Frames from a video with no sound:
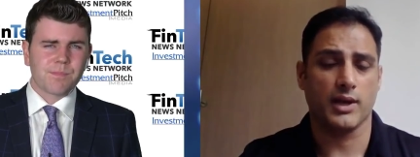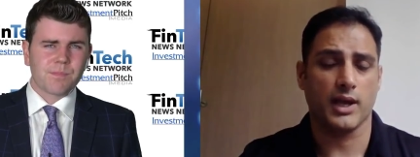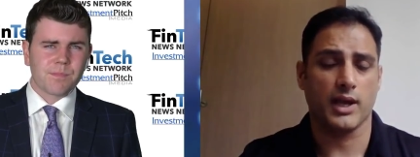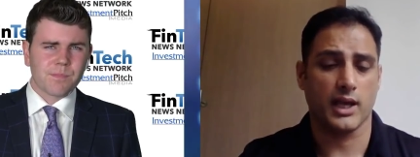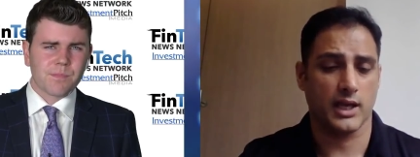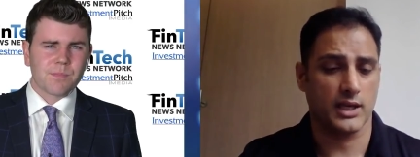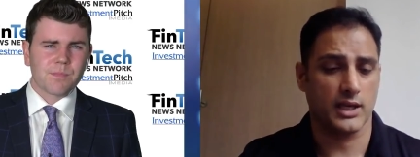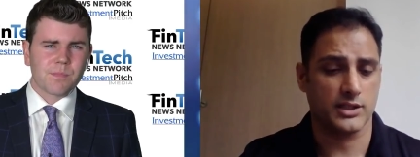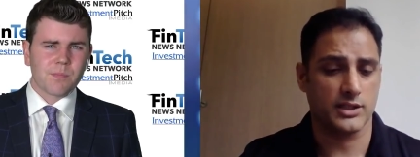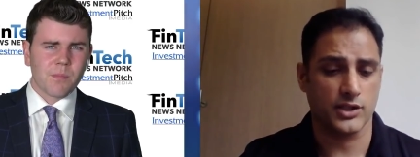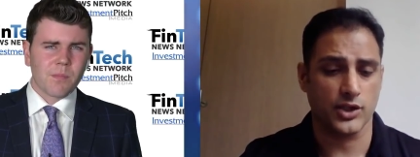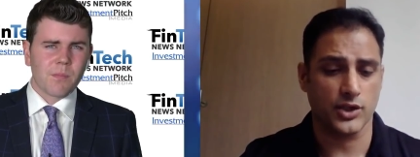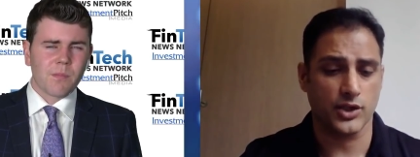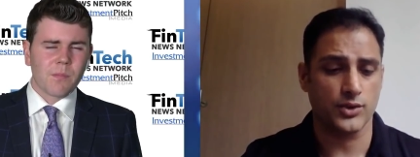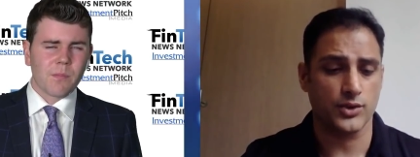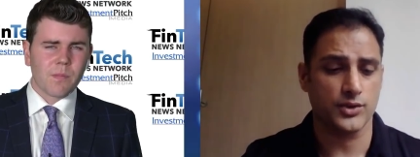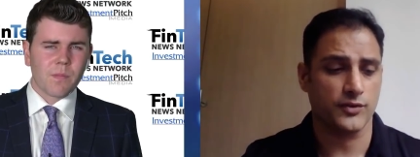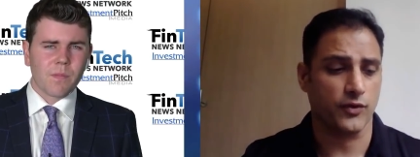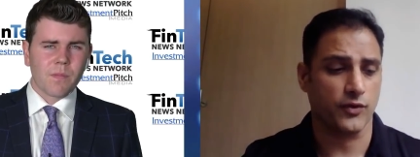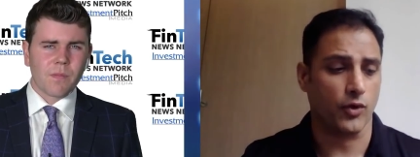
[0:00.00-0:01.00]
Speaker 1: it's
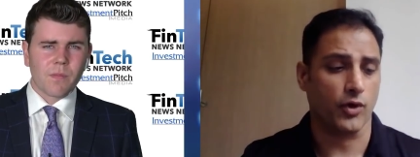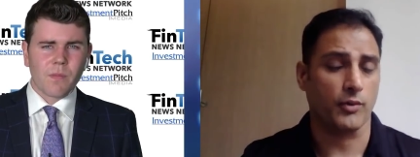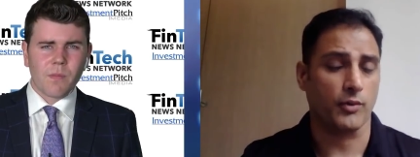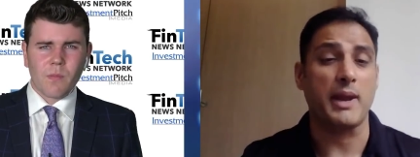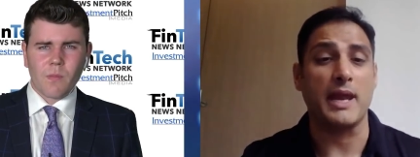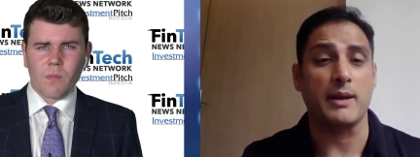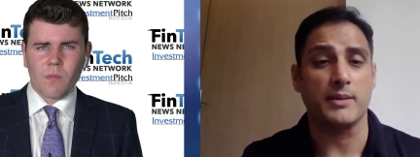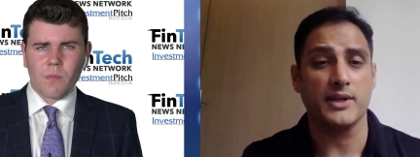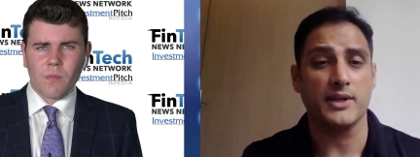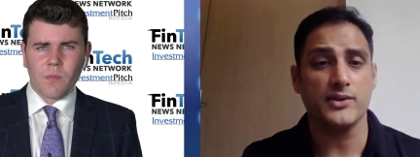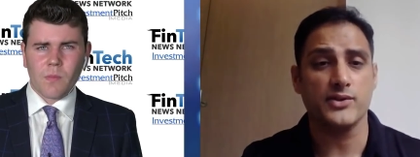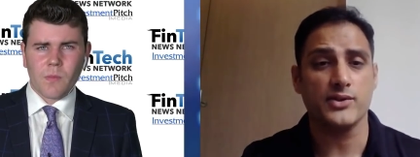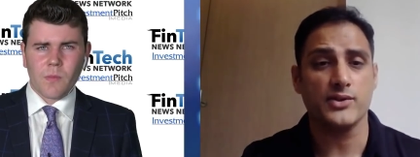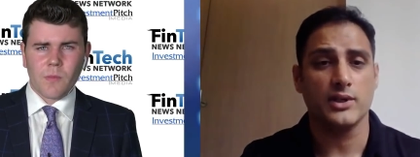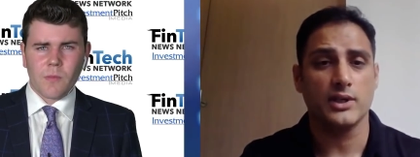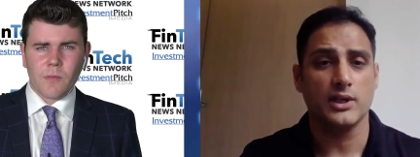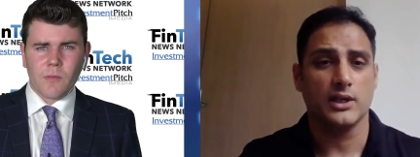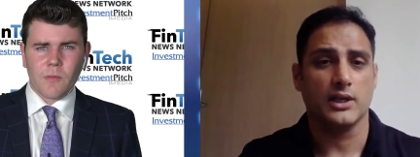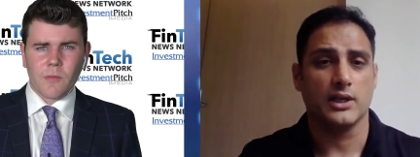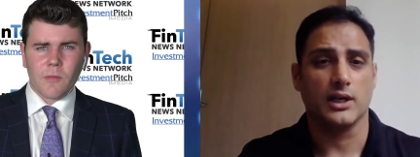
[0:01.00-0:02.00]
used for payments
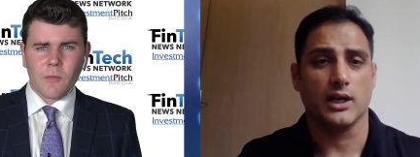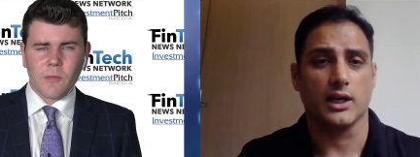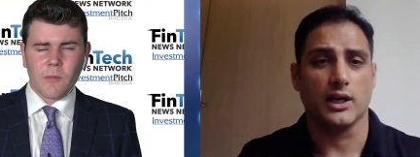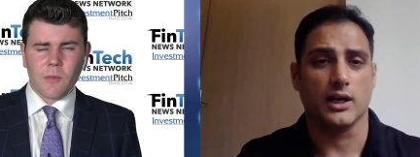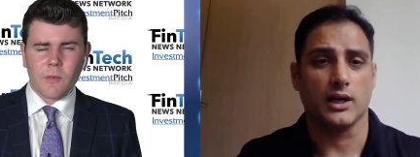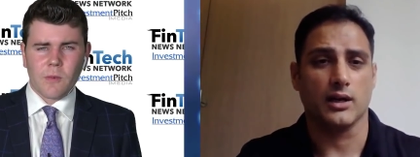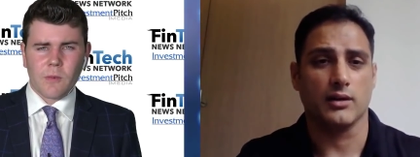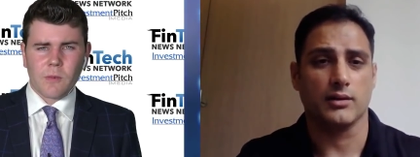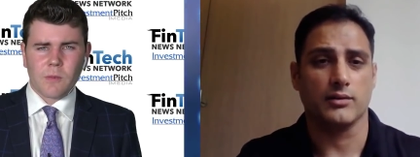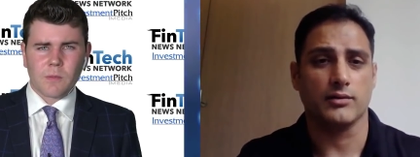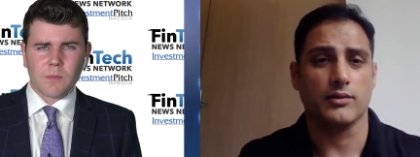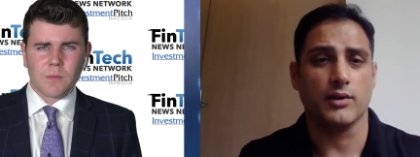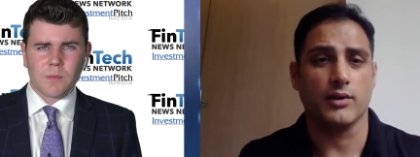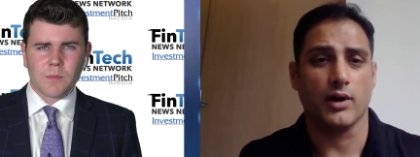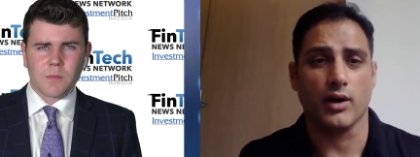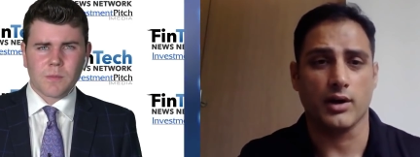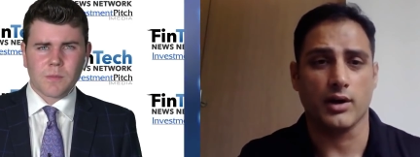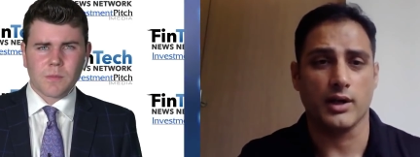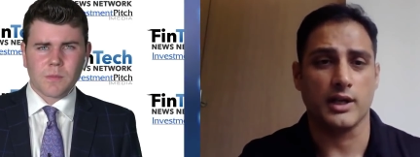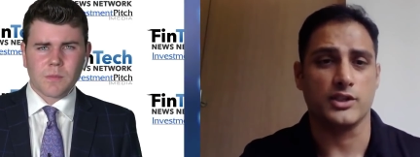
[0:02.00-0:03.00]
uh,
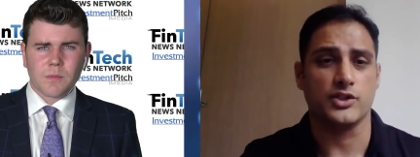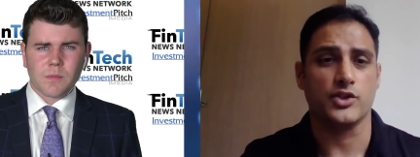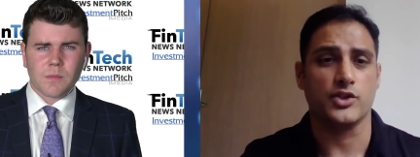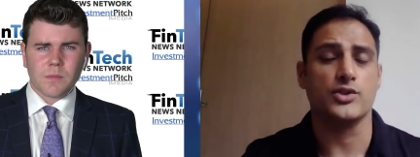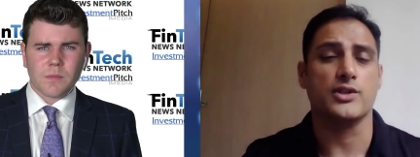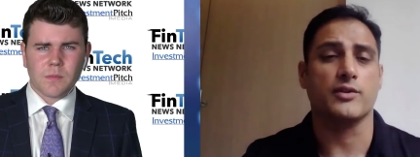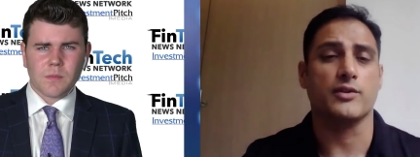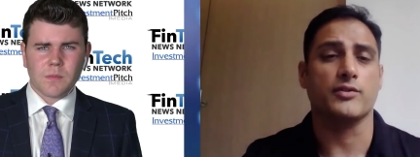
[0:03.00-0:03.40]
it's used,